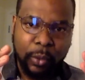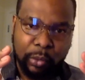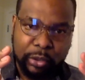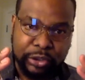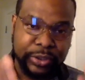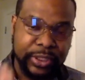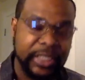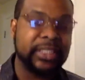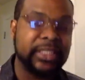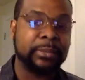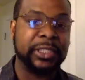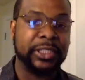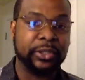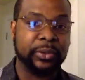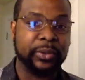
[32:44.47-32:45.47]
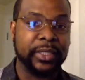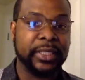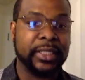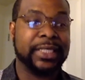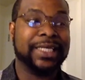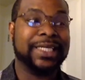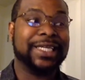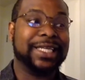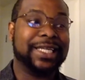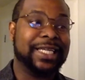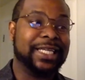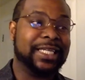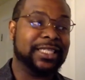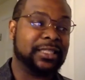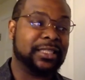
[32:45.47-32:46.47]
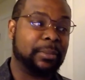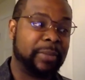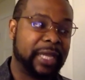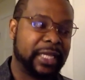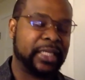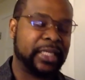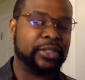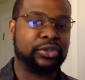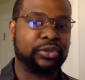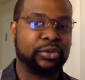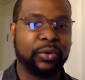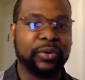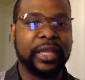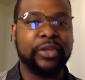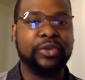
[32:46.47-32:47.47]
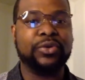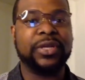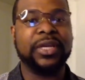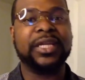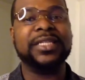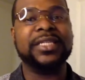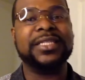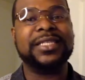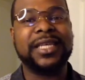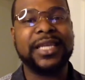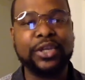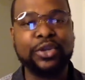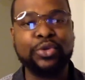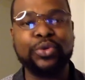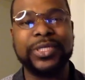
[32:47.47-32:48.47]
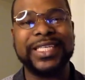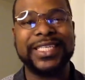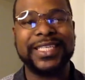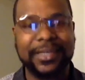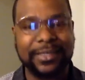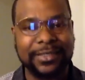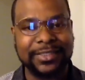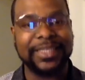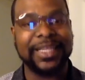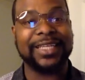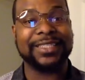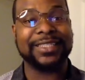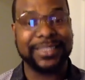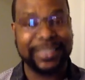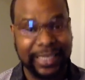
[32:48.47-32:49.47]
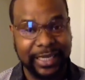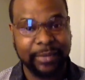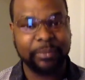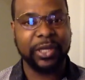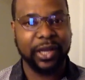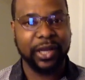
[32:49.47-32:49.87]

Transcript: What you need to be doing is making sure that you can continue to sell to that same